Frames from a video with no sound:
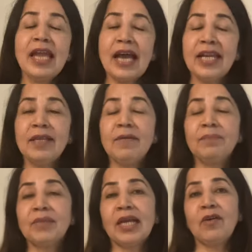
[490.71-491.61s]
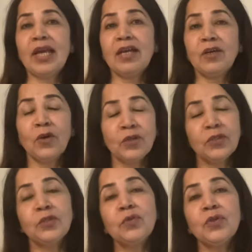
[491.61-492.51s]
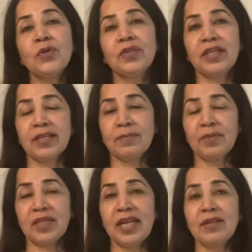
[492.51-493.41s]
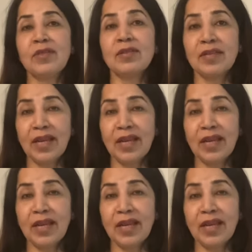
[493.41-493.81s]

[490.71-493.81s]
and or, or to your circumstances.